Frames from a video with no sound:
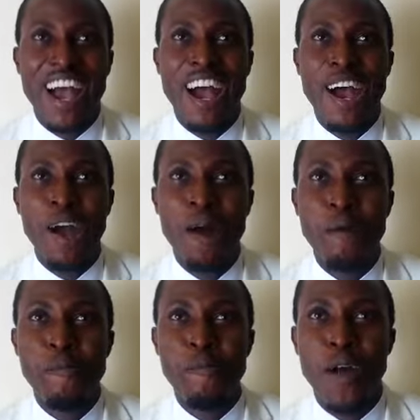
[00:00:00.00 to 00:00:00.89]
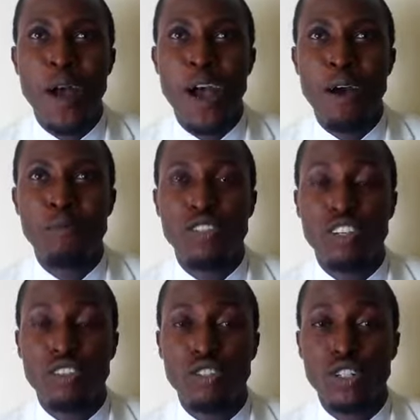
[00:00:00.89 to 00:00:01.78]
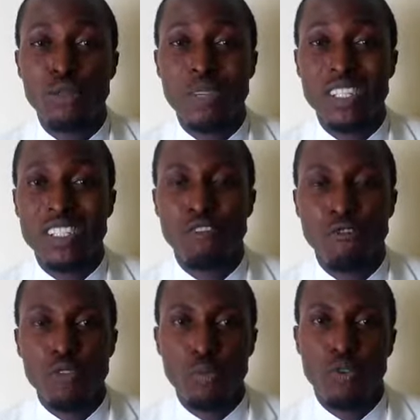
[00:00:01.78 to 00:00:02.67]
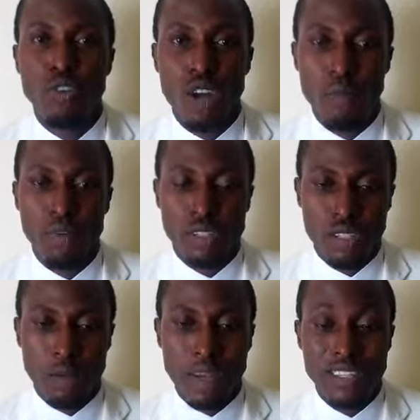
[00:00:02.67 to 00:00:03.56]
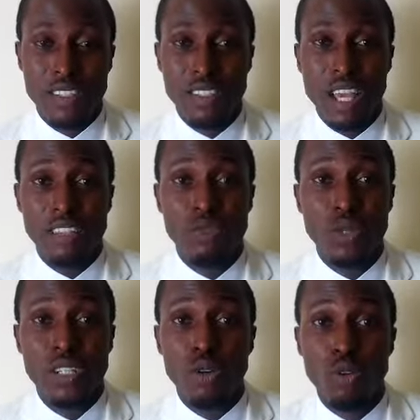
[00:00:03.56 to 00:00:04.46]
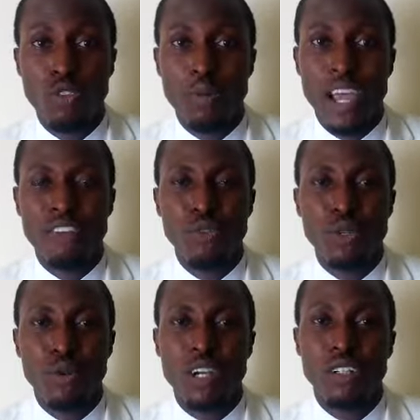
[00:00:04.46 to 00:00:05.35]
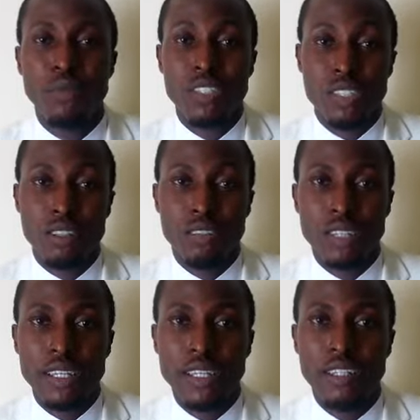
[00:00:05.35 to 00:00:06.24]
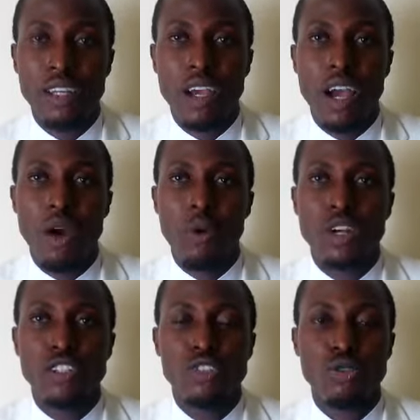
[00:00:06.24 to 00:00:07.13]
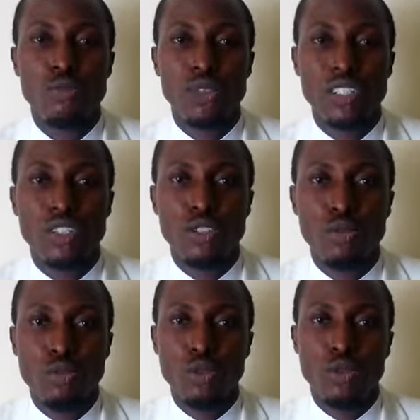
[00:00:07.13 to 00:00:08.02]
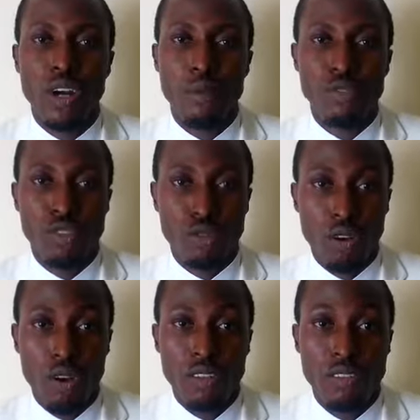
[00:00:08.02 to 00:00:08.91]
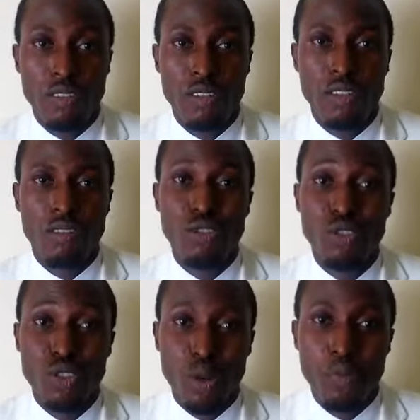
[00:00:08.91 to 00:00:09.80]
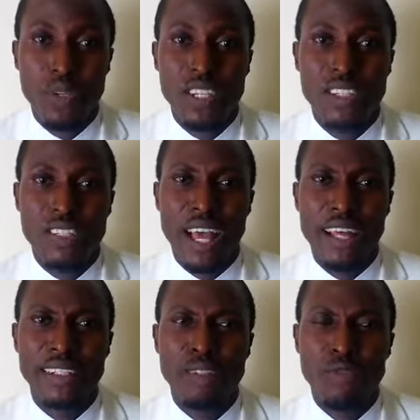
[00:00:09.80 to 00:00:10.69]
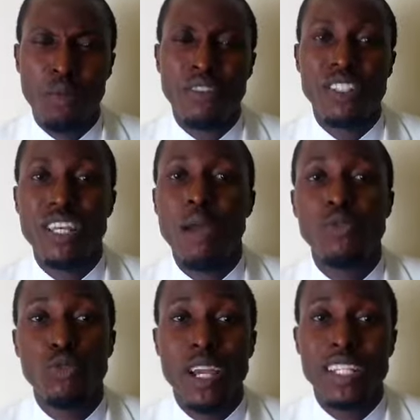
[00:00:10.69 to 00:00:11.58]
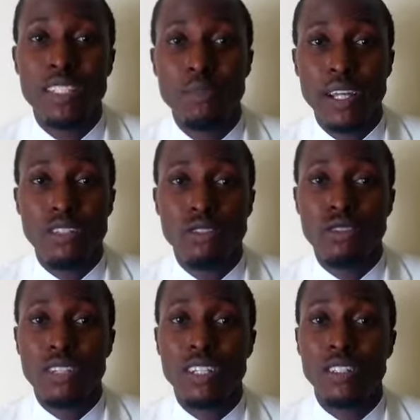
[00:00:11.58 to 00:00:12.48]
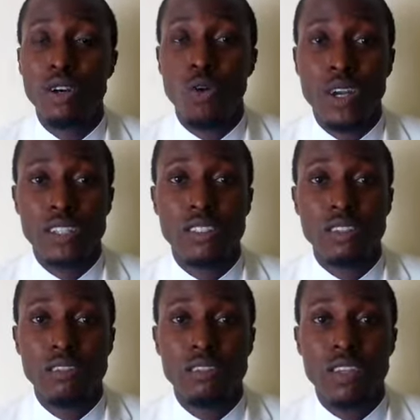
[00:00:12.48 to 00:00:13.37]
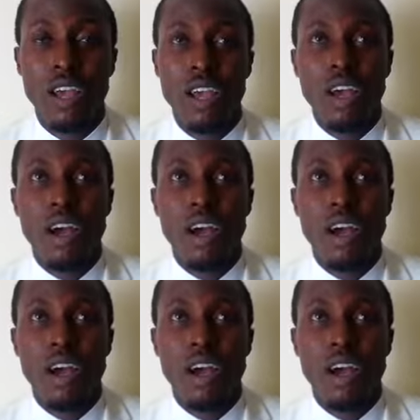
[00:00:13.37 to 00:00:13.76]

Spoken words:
I'm not going to make this a full program, but as the week goes by, every week we're going to be seeing us here. We're going to bring new programs to us, new topics, and some of the times we expect you to send your questions.